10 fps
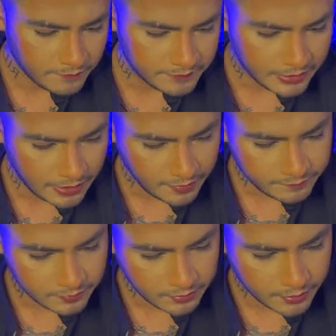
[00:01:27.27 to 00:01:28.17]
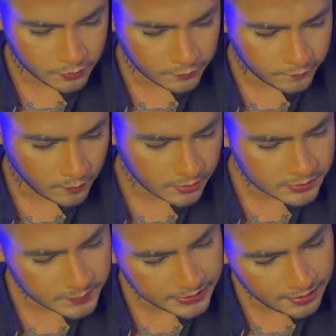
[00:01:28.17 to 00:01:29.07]
we have King of
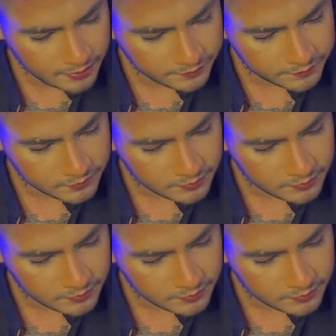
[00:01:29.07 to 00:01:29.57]
Wands, we have